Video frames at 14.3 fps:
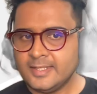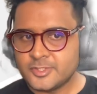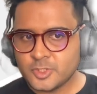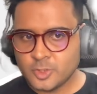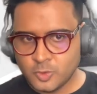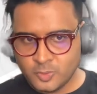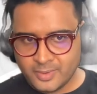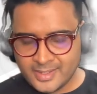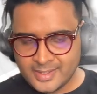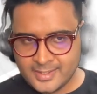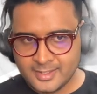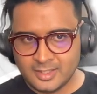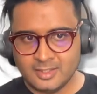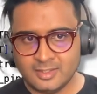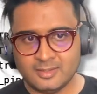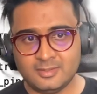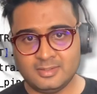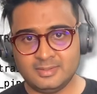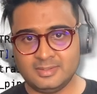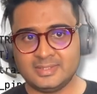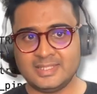So here,
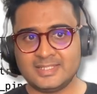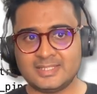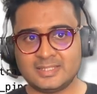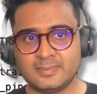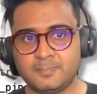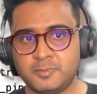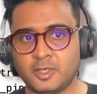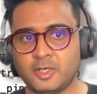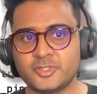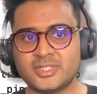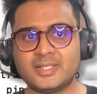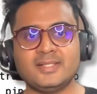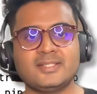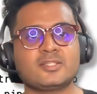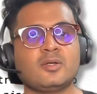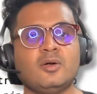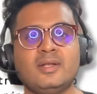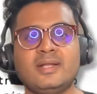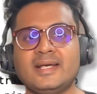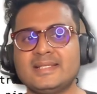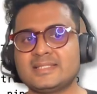this project is
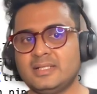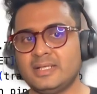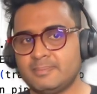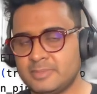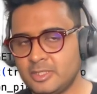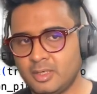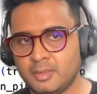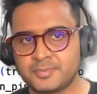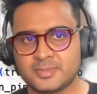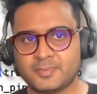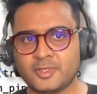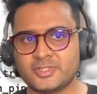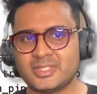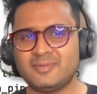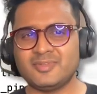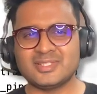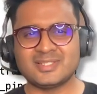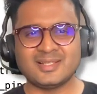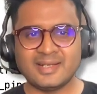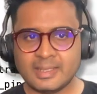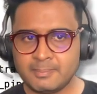called as a MLOps project, which
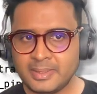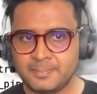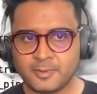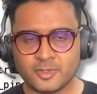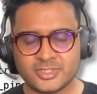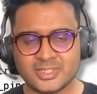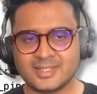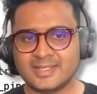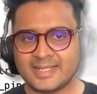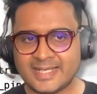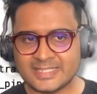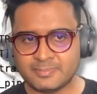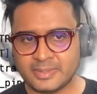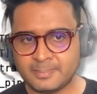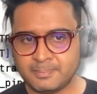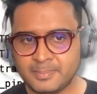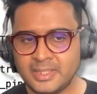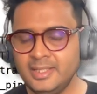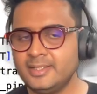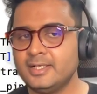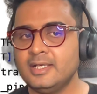is a dummy project that has been
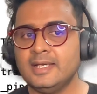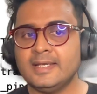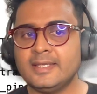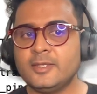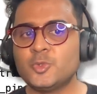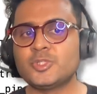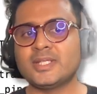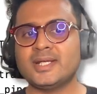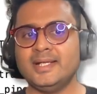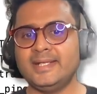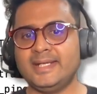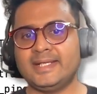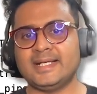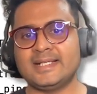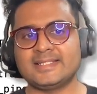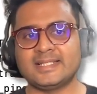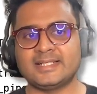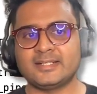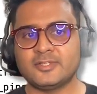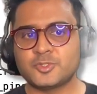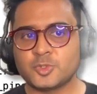built using a data set.
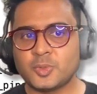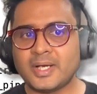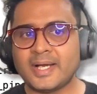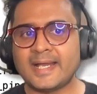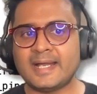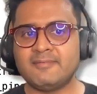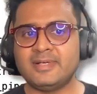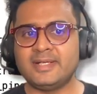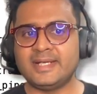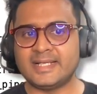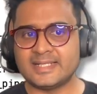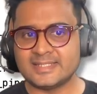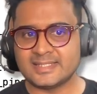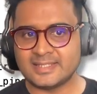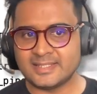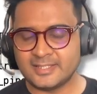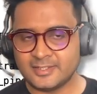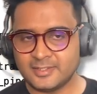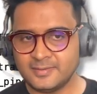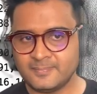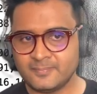So I have a data set here.